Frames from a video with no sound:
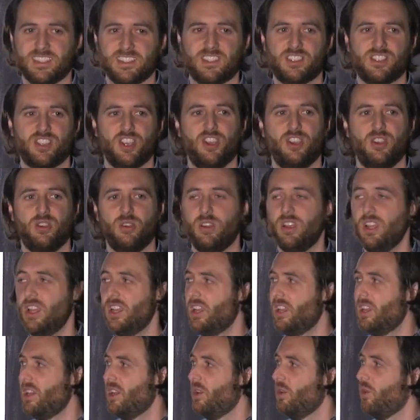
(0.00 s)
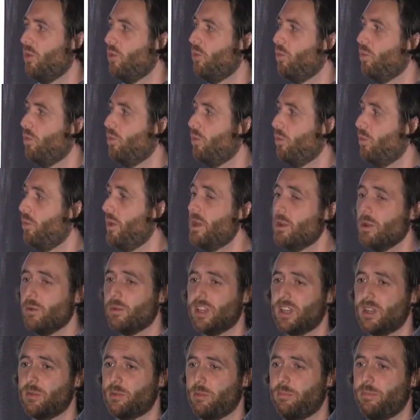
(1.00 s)
And so we were
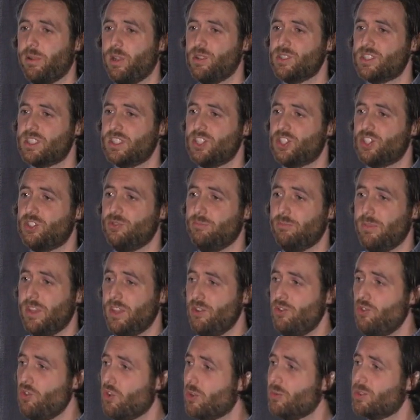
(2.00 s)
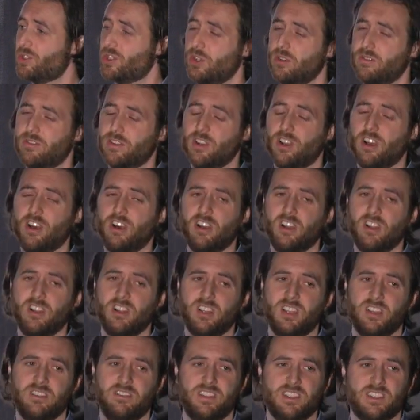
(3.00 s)
going to propose an enormous
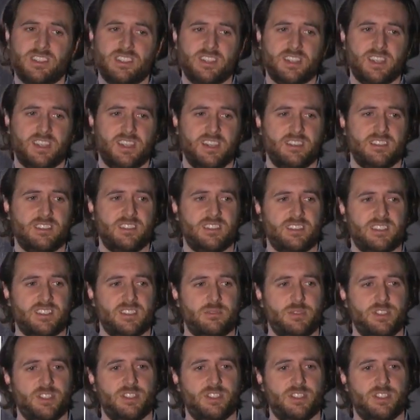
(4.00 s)
overhaul of this entire system.